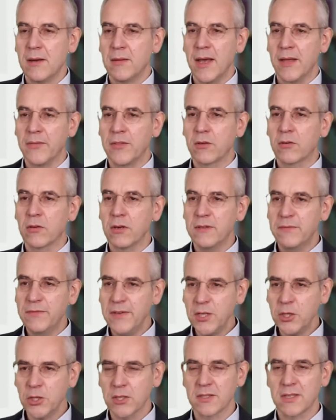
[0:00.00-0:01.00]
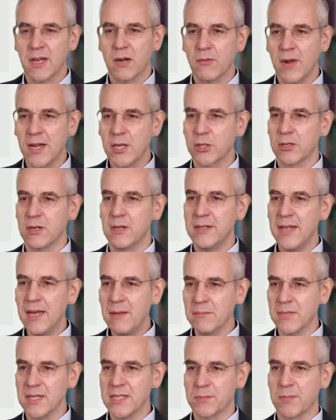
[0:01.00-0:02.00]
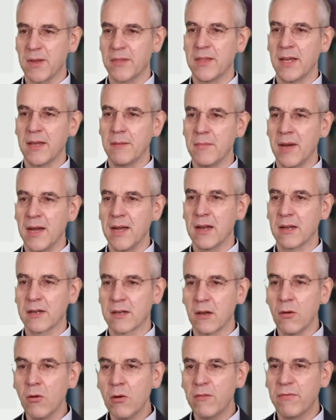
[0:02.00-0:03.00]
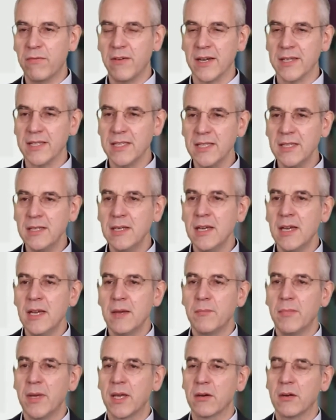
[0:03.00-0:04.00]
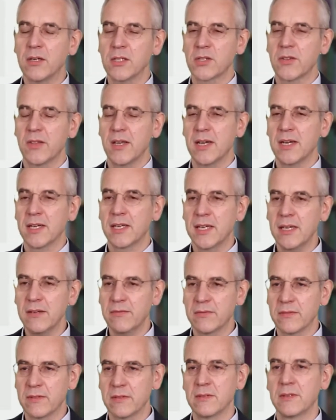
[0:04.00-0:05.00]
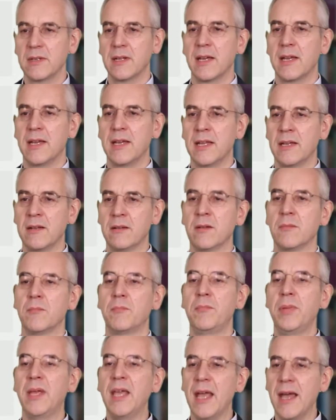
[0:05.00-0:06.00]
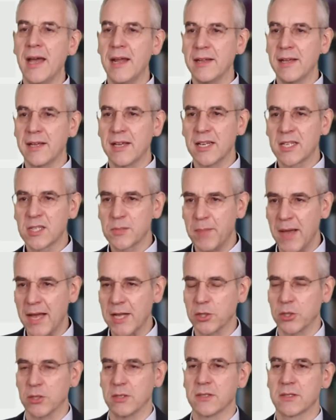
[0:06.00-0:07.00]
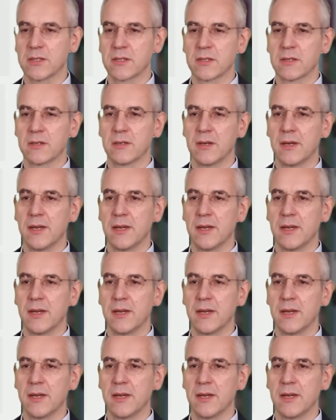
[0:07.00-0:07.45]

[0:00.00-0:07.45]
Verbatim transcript: And the coefficients are rational numbers, but they might look funny because they are given in p-adic expansions.